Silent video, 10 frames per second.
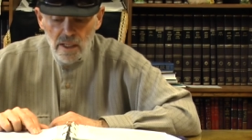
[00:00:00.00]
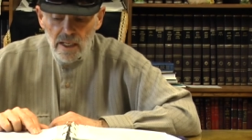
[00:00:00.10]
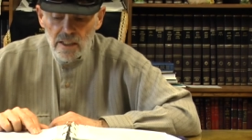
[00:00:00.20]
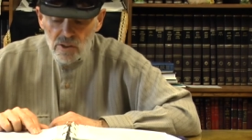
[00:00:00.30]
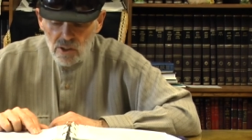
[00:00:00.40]

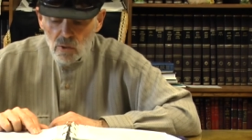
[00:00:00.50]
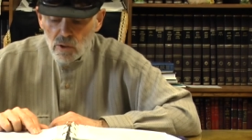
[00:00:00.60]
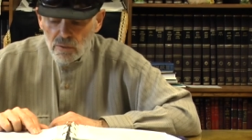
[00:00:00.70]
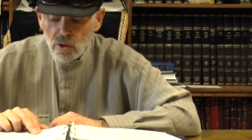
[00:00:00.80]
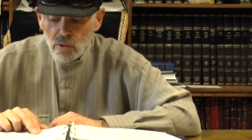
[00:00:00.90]
and he still
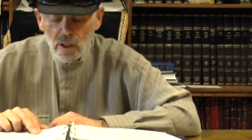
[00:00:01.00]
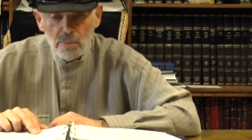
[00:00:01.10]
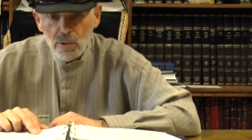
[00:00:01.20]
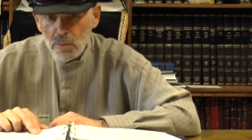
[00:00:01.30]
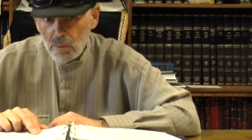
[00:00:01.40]
would have grown
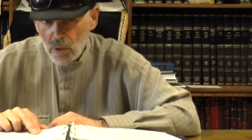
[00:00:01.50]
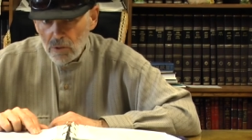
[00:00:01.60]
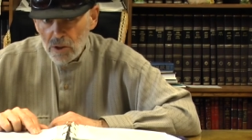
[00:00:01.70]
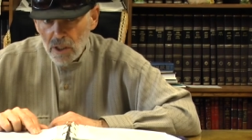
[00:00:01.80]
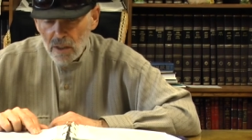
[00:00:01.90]
up to be
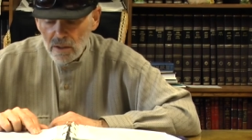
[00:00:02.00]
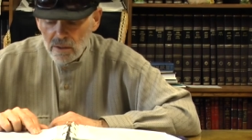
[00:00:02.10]
Moshe.